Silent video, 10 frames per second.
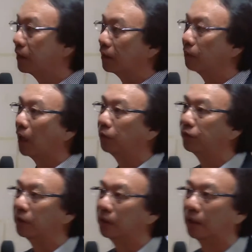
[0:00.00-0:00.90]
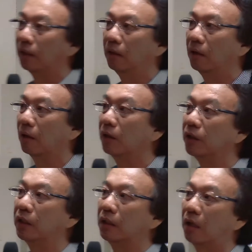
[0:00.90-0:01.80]
about the
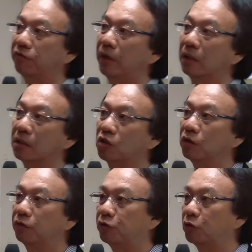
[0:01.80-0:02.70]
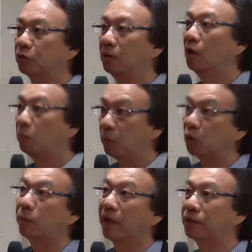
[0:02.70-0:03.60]
learning of English through
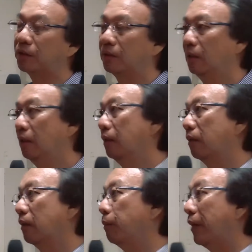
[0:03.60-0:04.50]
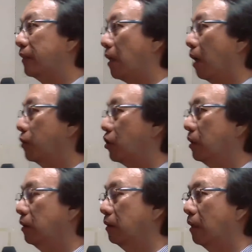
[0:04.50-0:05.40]
book-based methodology.
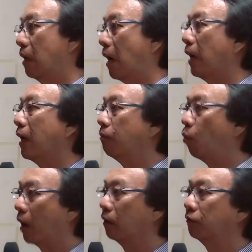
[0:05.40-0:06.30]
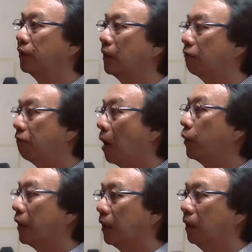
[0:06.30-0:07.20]
I am one of the
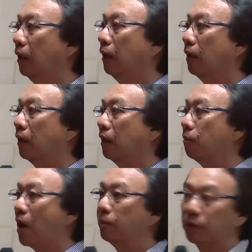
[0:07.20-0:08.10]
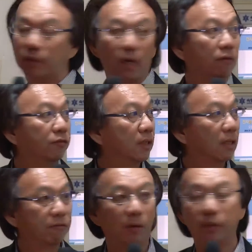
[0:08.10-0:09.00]
founding members of the
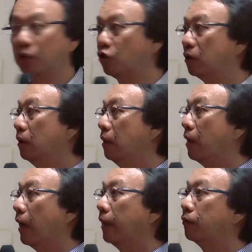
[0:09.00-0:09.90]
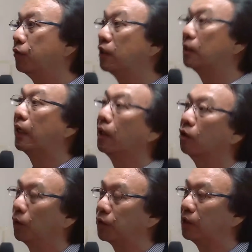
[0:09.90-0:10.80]
foundation, and Richard Day, who
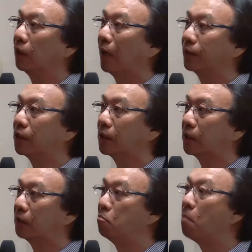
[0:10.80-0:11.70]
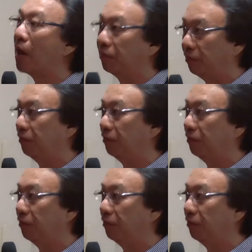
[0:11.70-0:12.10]
was here last month,